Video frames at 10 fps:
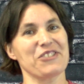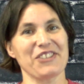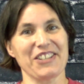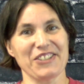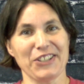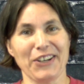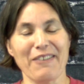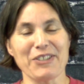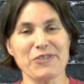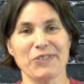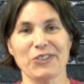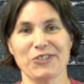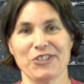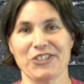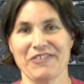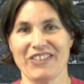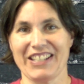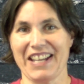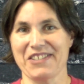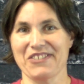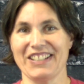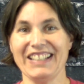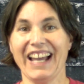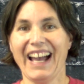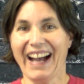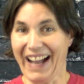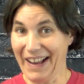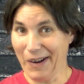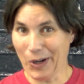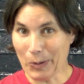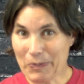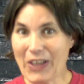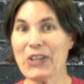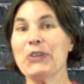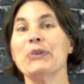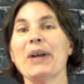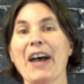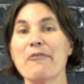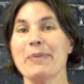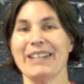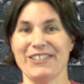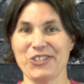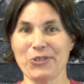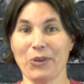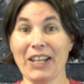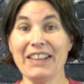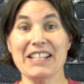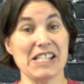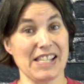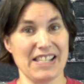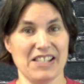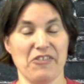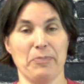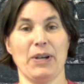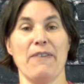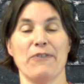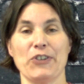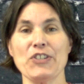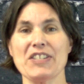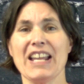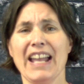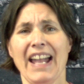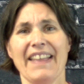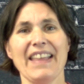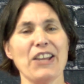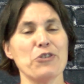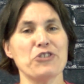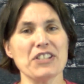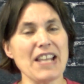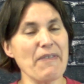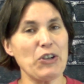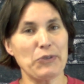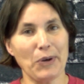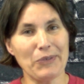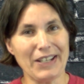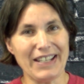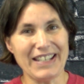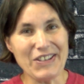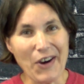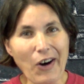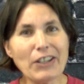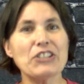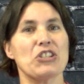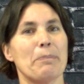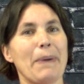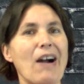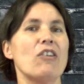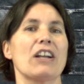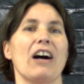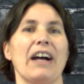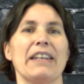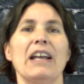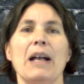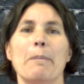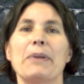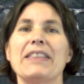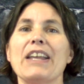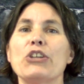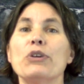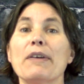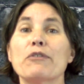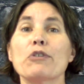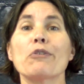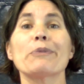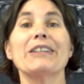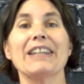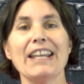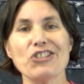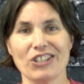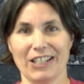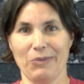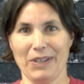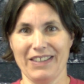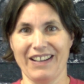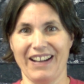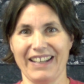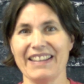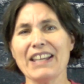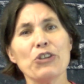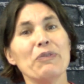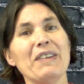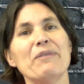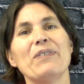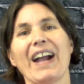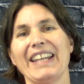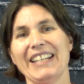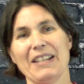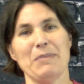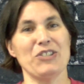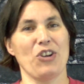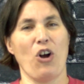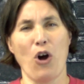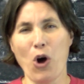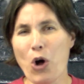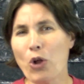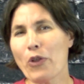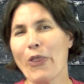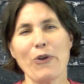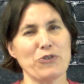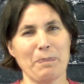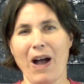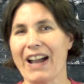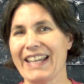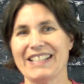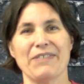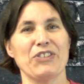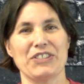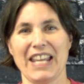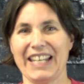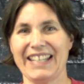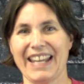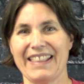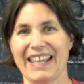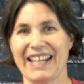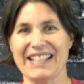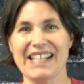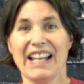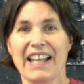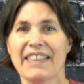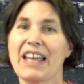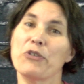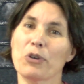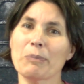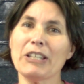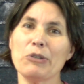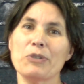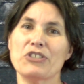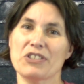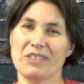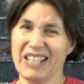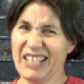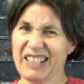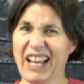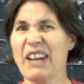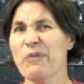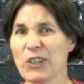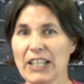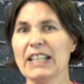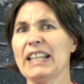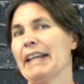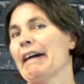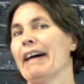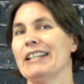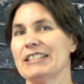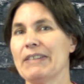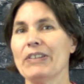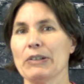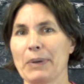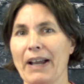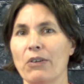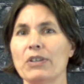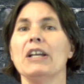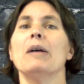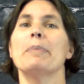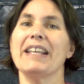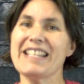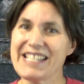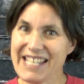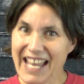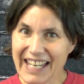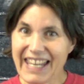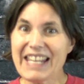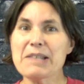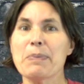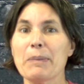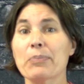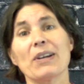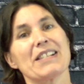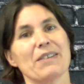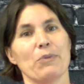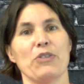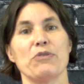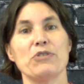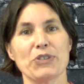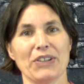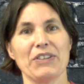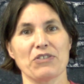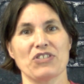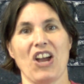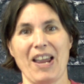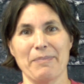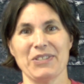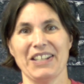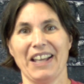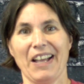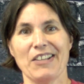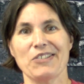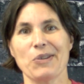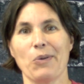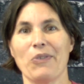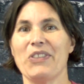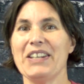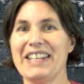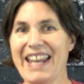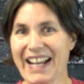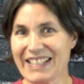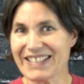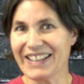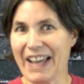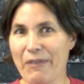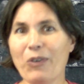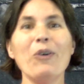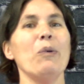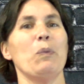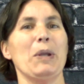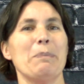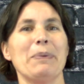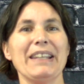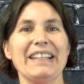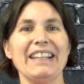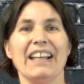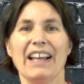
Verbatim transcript: Director here at Ridgefield Church of the Nazarene. I hope that you have been enjoying this season of Pray First and that you just haven't grown in knowledge about God, but that you have grown relationally with God and that you've invited Him into all of those pockets of your day to day things that normally you would just kind of forget that God is even around, but instead He's been present with you during those times. So the next level would be